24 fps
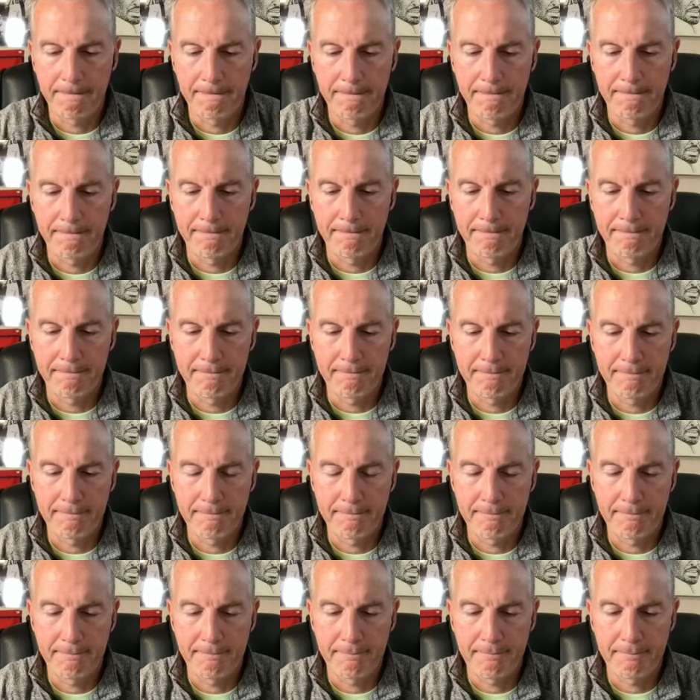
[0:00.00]

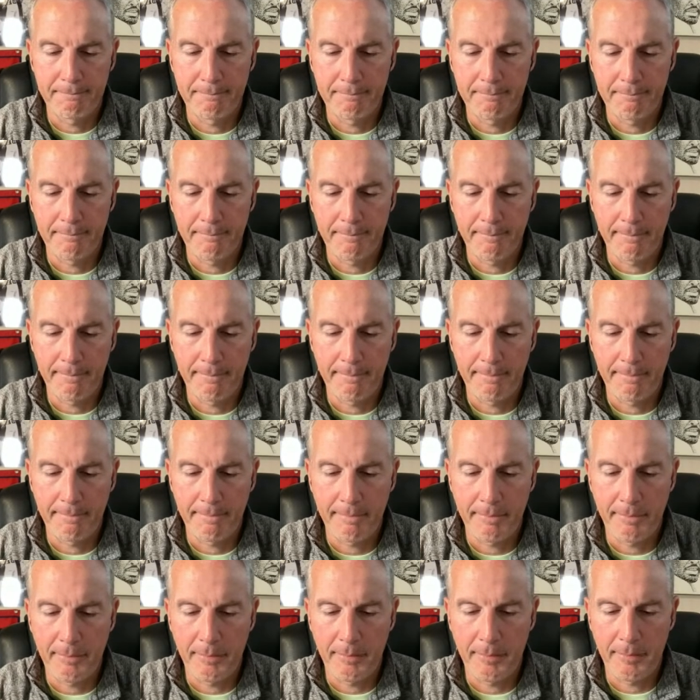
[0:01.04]

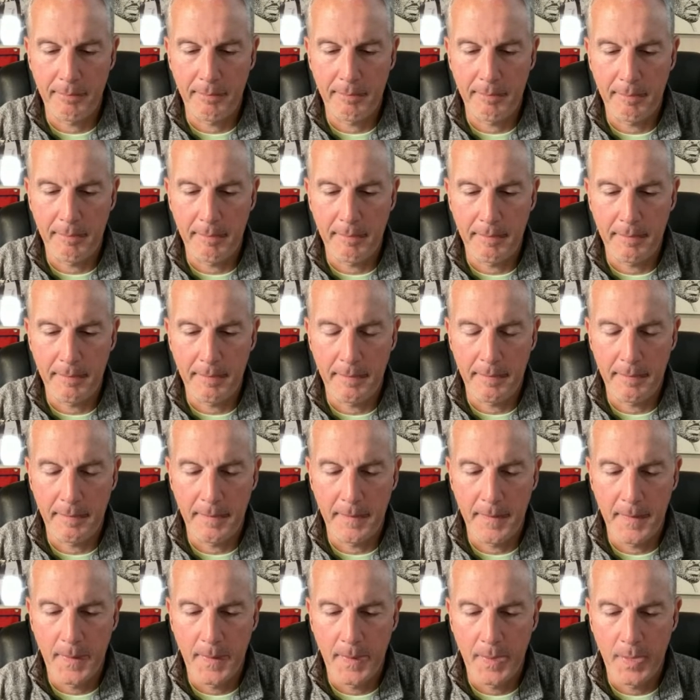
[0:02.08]
(not speaking)